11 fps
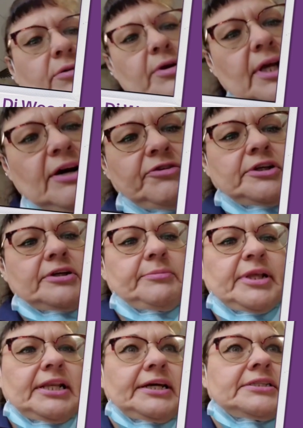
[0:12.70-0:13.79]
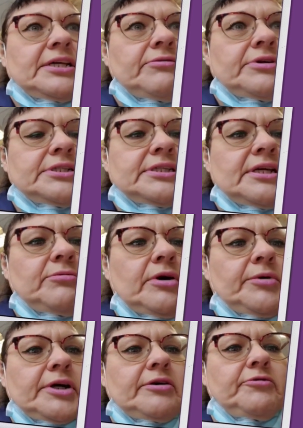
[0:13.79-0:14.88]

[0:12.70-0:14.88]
we'll have a look a bit later and see where we're going